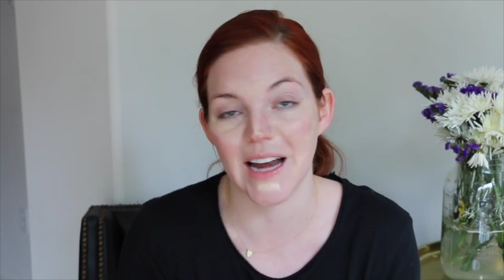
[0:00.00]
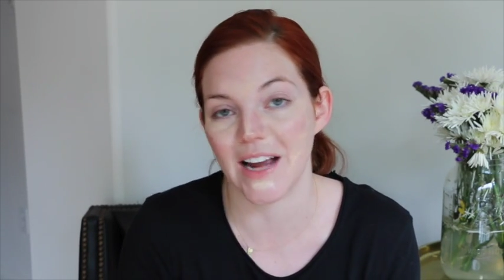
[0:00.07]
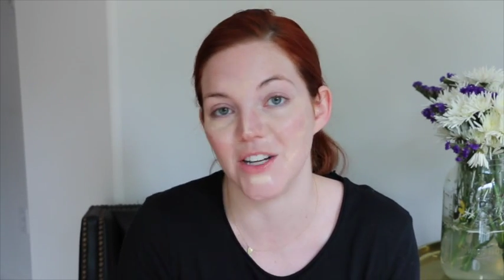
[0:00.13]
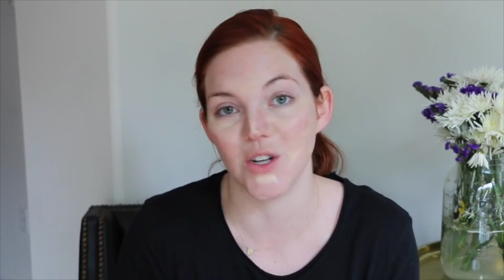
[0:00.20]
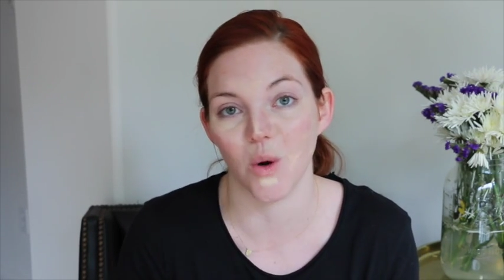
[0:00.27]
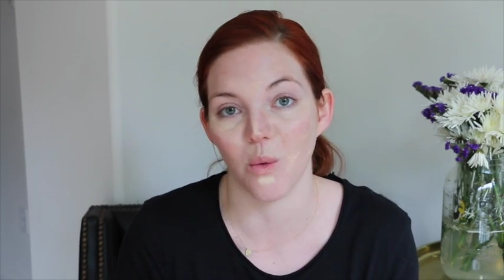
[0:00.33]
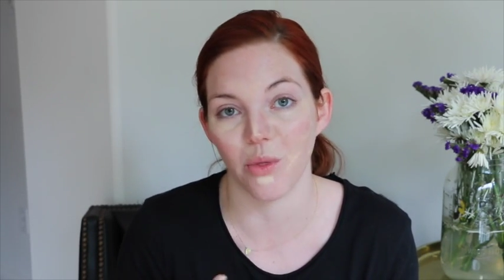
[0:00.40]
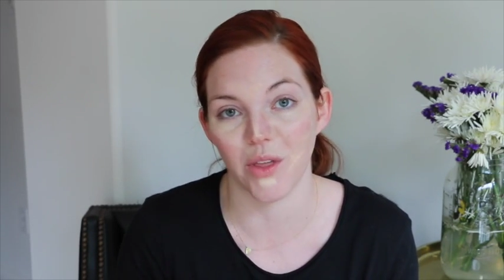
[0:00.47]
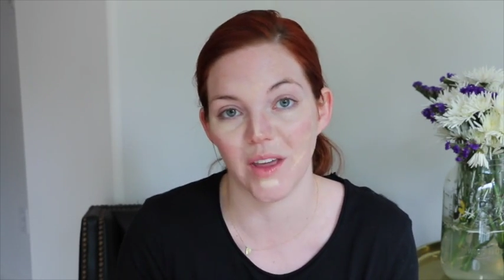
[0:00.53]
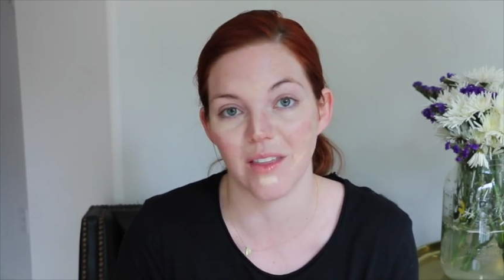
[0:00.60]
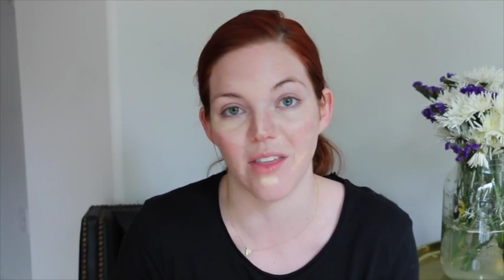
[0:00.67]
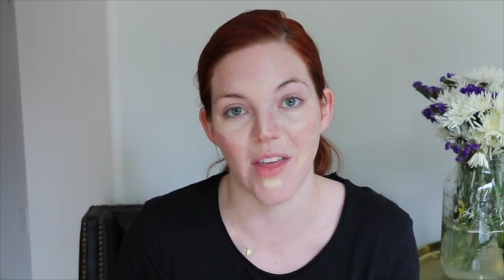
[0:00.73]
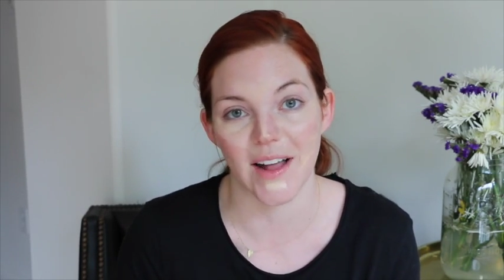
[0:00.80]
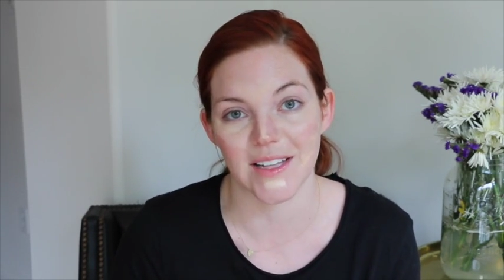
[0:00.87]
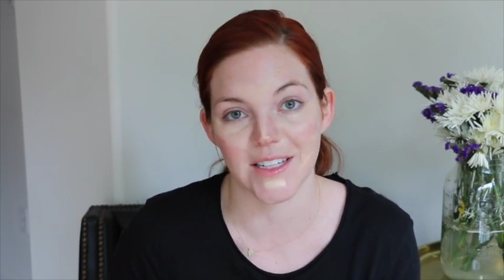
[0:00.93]
I don't think
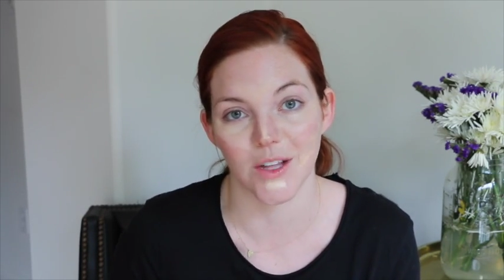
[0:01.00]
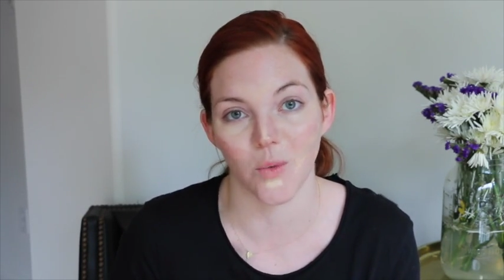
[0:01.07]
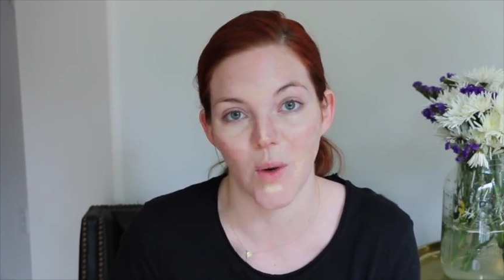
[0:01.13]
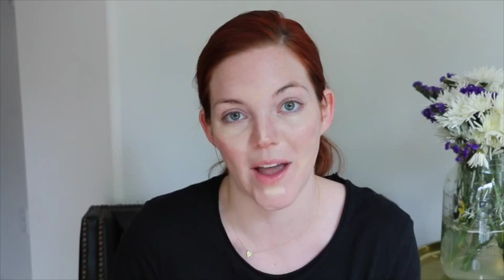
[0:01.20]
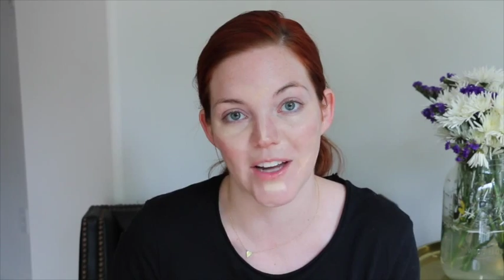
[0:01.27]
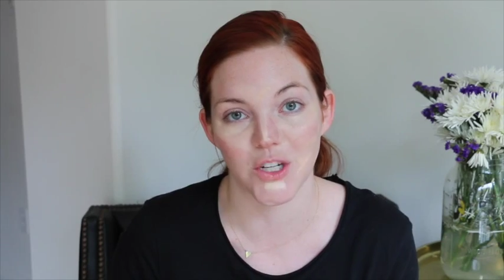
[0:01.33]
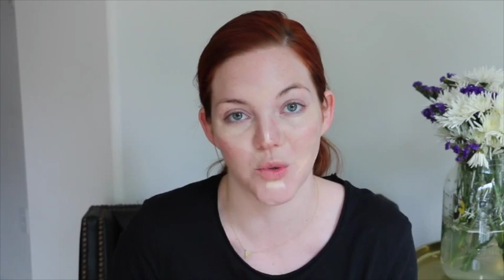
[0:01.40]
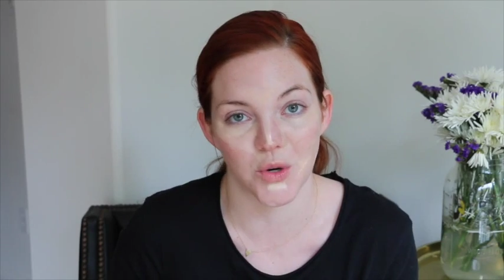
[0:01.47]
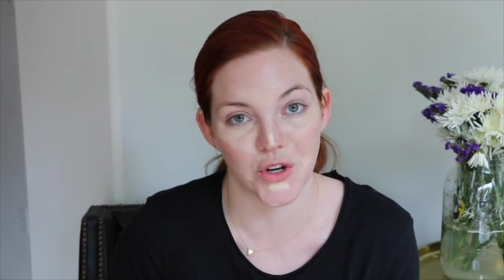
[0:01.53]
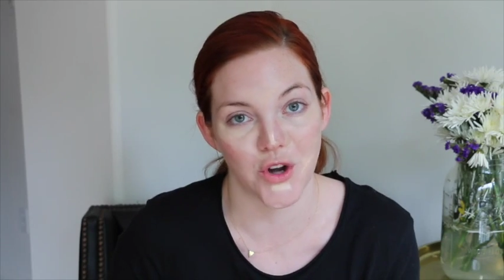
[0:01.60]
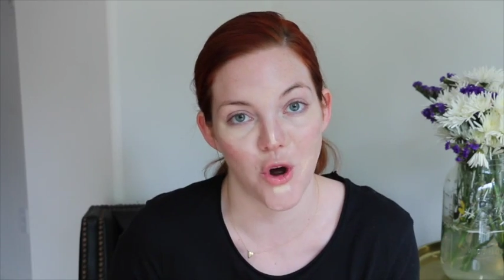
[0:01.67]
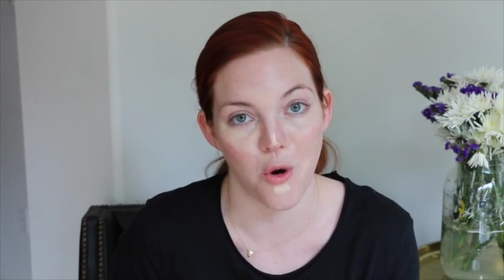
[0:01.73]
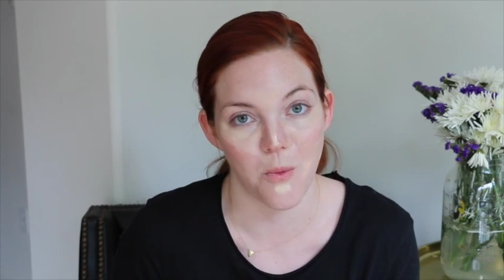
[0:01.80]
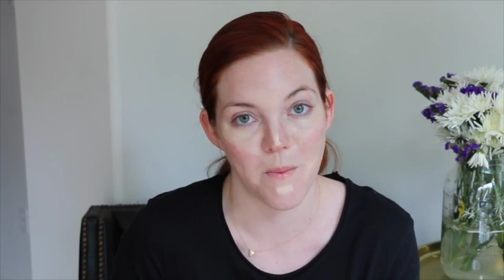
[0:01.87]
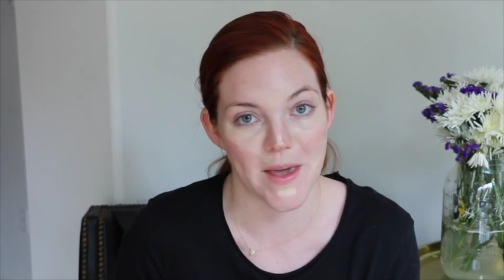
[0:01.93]
that that's the way to a
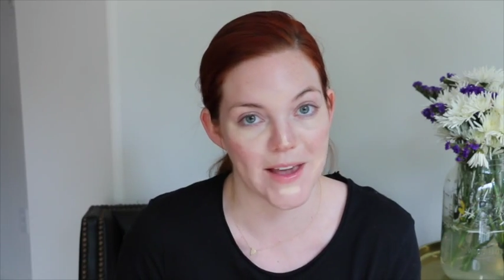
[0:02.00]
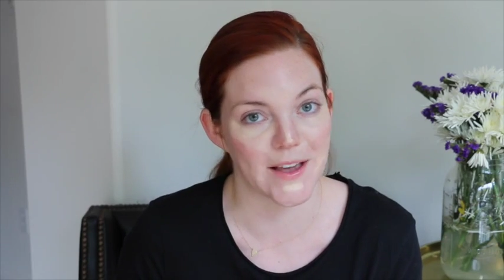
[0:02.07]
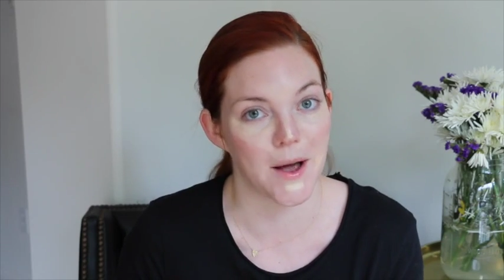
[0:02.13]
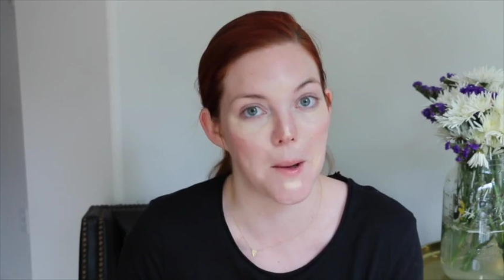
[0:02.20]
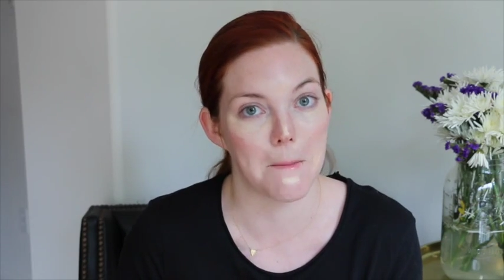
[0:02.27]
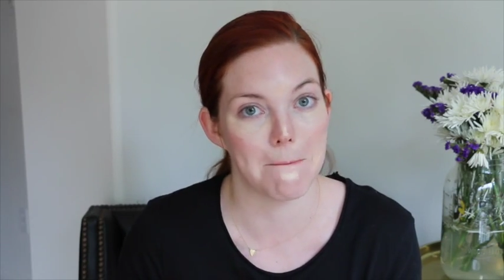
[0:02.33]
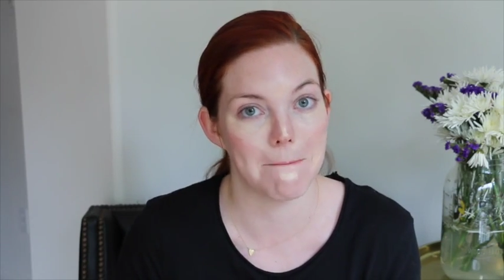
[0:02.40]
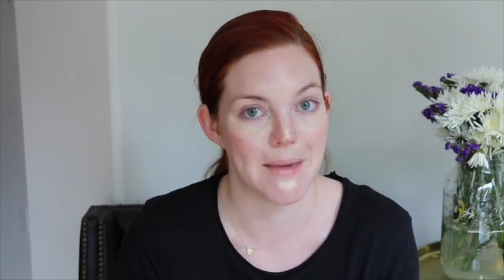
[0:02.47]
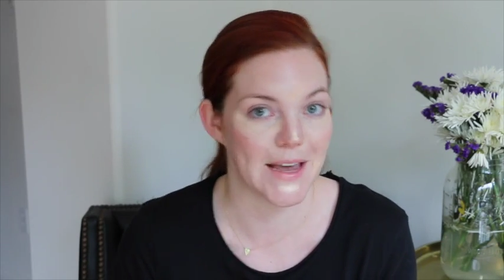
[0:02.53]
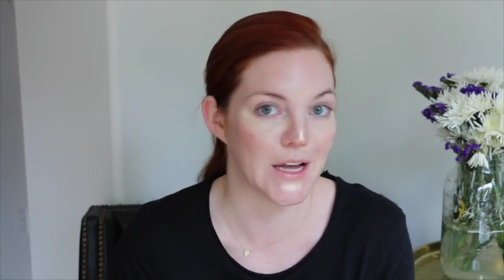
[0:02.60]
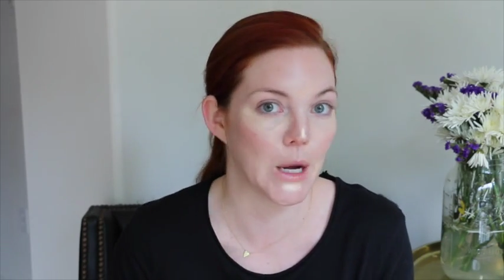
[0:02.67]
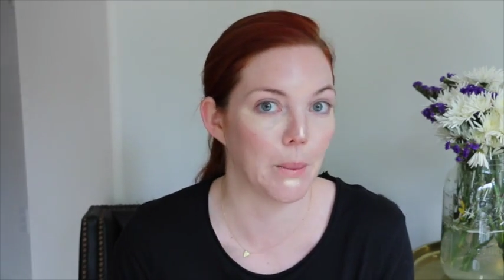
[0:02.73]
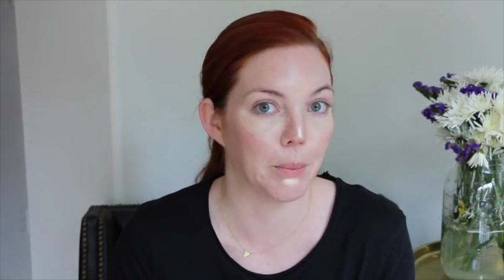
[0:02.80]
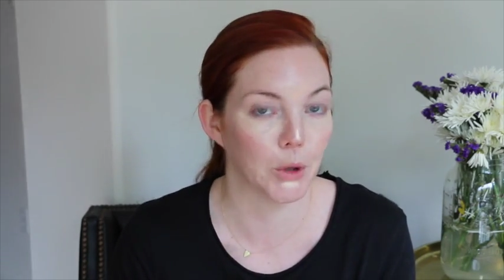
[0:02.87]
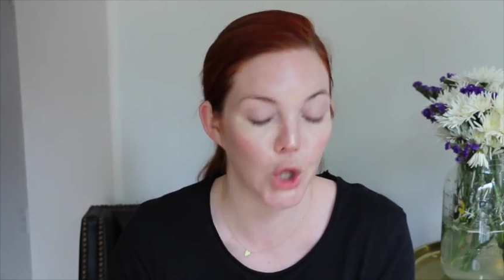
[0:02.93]
no makeup
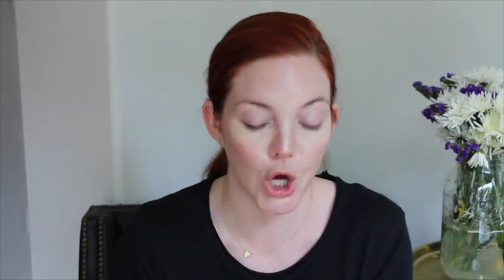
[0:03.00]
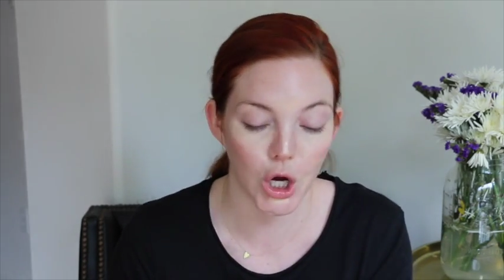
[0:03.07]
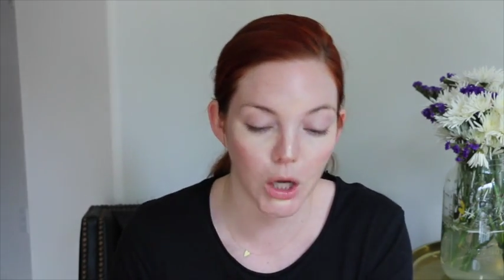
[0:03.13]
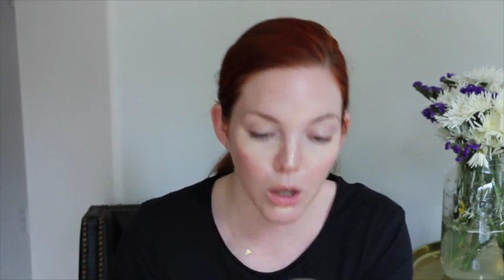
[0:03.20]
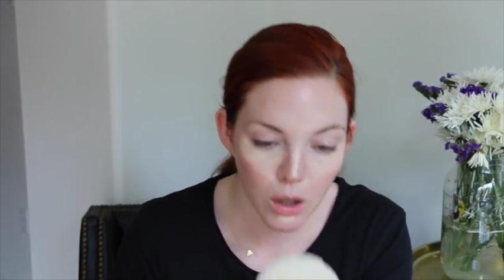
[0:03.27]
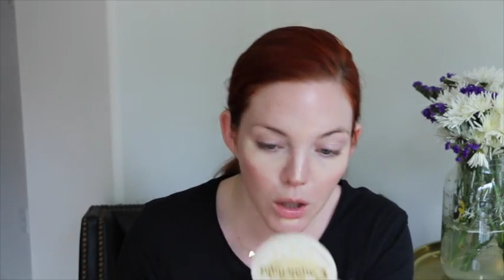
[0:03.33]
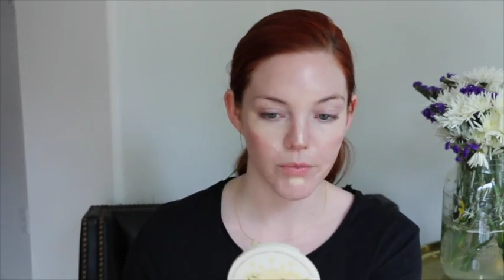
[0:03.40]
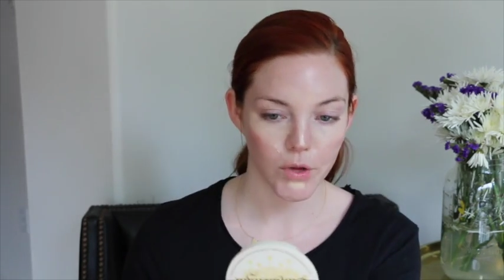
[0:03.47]
makeup look.